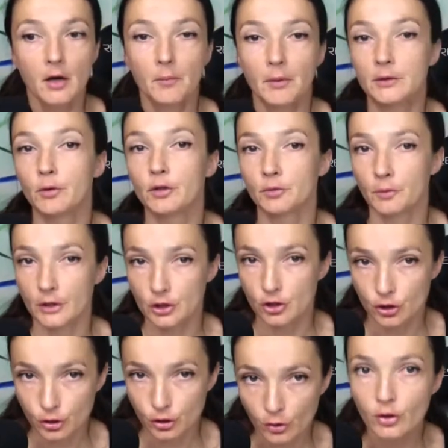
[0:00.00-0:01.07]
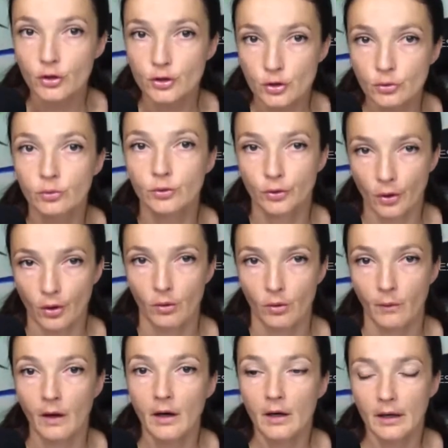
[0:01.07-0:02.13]
But what we sure do
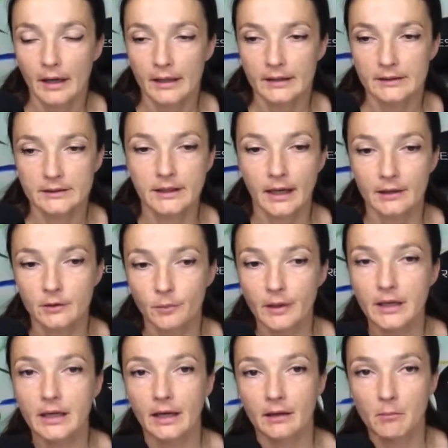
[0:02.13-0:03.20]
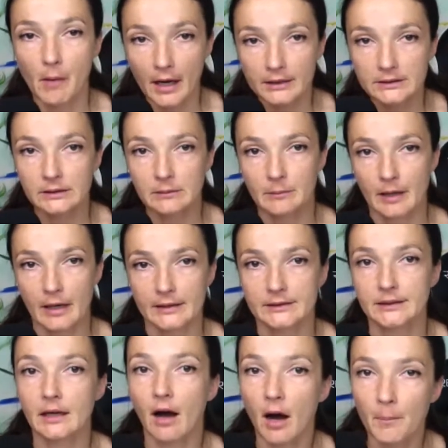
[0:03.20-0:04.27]
know is that we can maximize
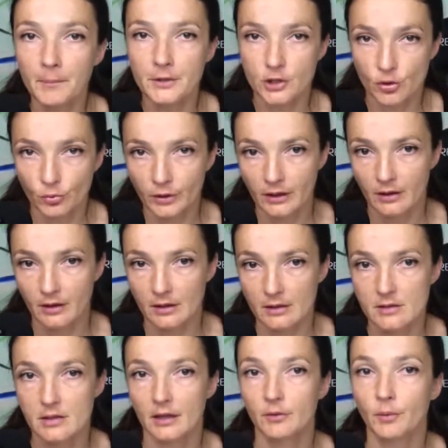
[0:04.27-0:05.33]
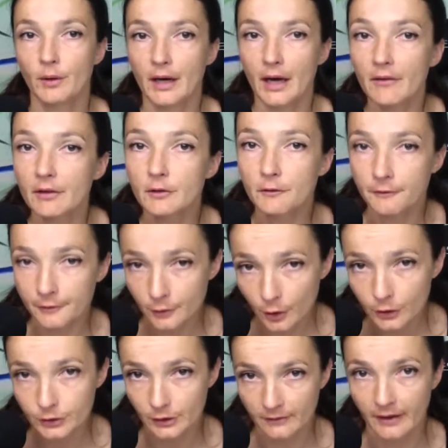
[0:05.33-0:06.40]
the opportunities that we have in
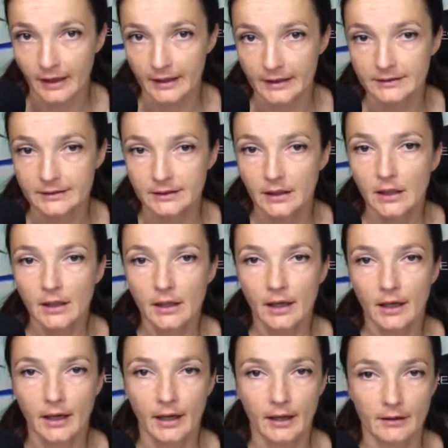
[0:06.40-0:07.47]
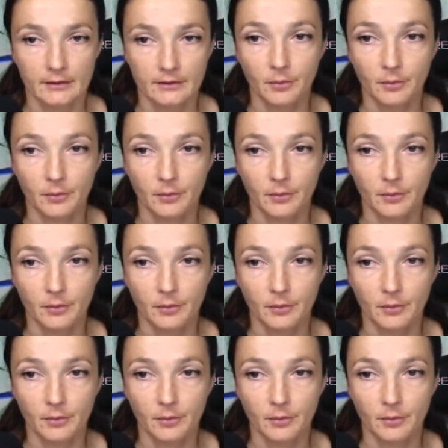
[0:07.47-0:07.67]
front of us, and